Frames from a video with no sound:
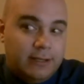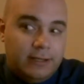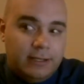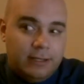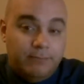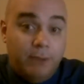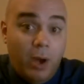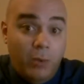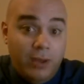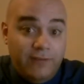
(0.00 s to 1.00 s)
Uh,
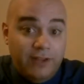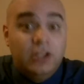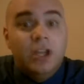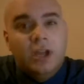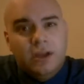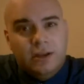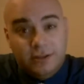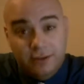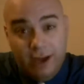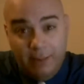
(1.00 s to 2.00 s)
Paul Winfield, could
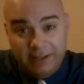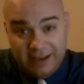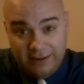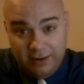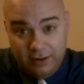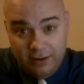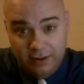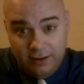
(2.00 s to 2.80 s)
you help us out here?